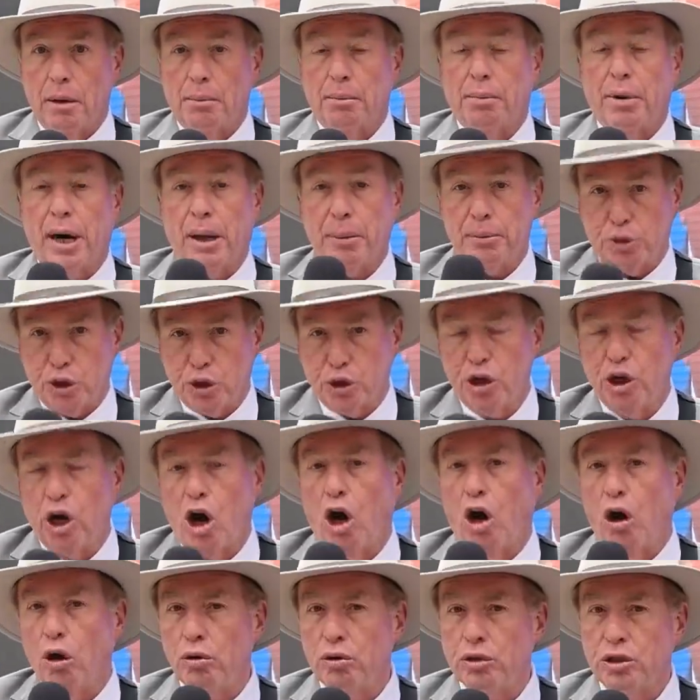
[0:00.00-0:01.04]
perhaps you can
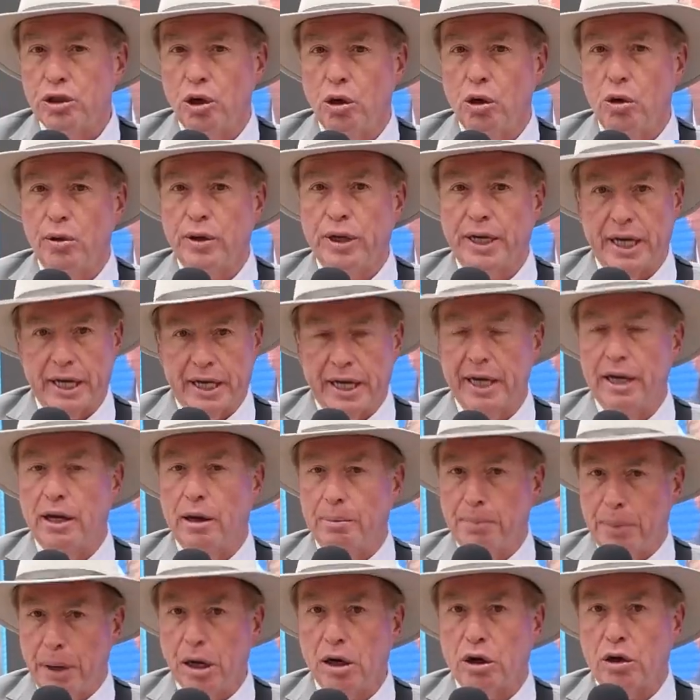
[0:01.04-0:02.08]
also kick in a
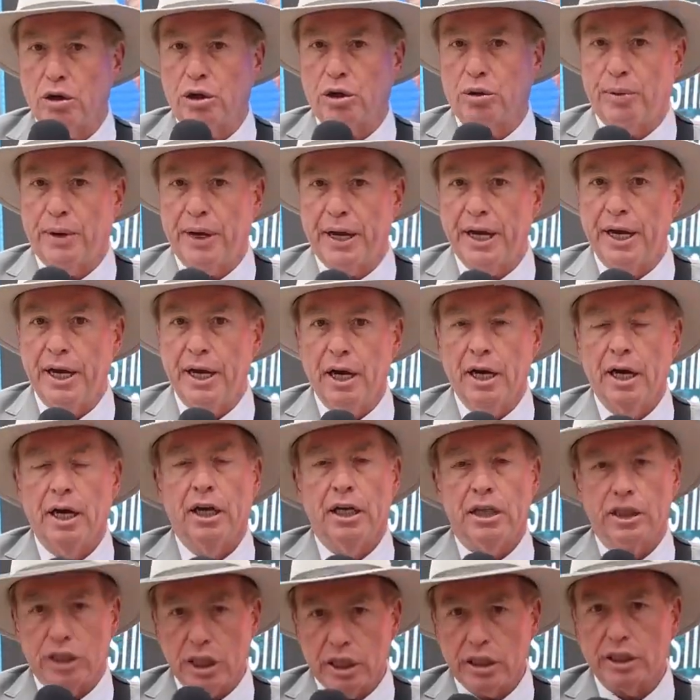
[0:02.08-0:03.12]
buck or three
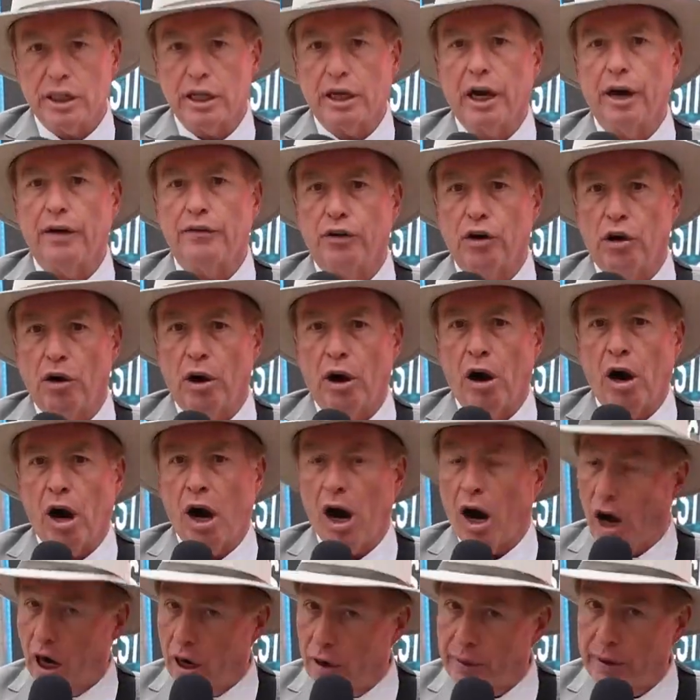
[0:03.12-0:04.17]
just to cover
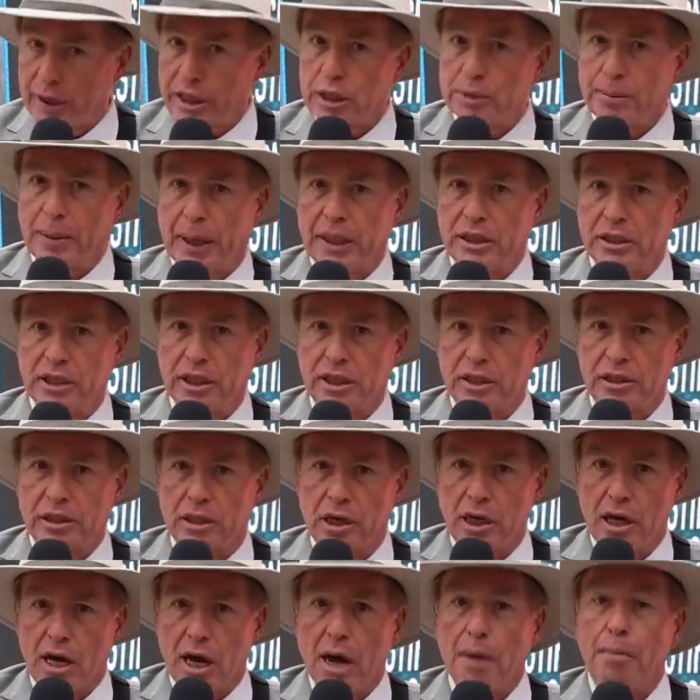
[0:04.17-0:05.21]
our expenses.
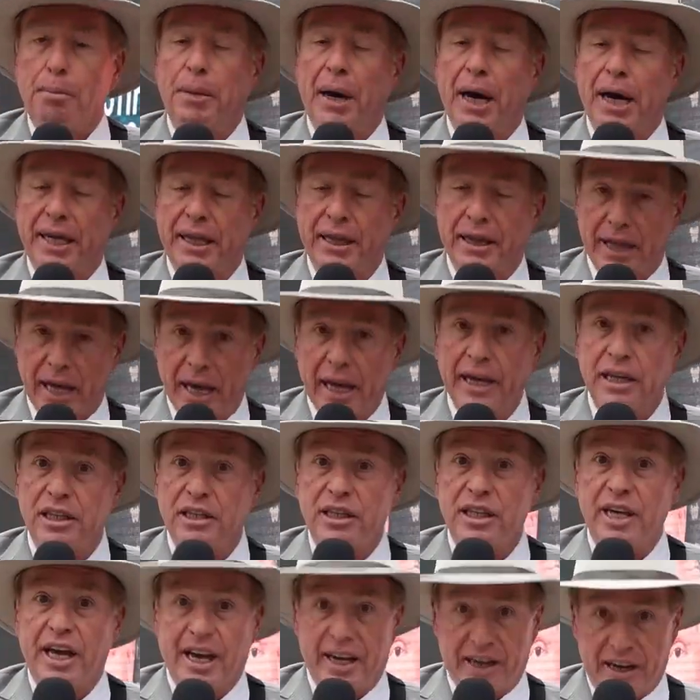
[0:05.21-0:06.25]
My
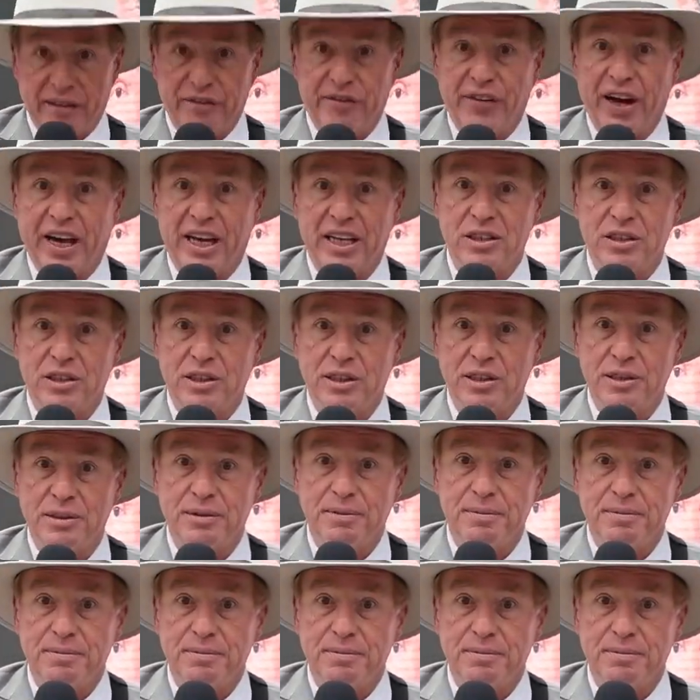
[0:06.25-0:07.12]
thanks in advance.